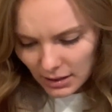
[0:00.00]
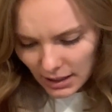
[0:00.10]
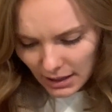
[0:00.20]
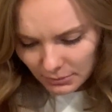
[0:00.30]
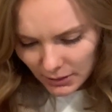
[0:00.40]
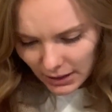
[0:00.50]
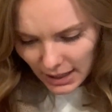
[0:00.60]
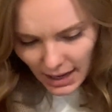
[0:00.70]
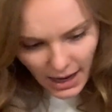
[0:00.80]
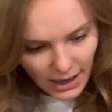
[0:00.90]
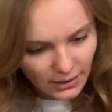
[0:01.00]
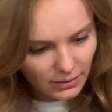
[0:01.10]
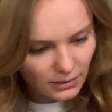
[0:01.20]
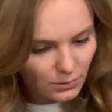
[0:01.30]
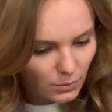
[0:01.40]
I'm looking at
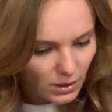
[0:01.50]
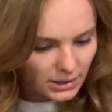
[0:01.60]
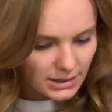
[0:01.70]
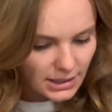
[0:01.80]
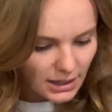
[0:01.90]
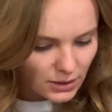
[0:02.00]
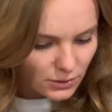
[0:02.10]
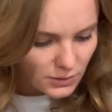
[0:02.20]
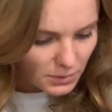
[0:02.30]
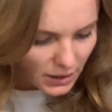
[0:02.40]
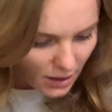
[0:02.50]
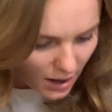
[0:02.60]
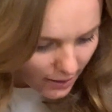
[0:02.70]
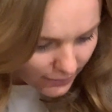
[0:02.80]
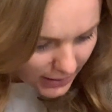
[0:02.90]
the ones that I use pretty
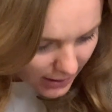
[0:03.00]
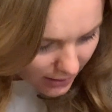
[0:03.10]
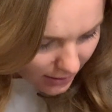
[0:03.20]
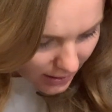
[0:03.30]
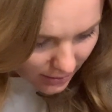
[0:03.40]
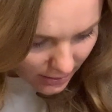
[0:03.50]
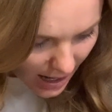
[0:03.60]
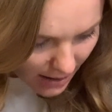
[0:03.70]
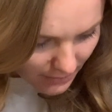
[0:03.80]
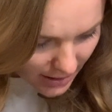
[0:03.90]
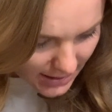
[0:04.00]
often and I'm not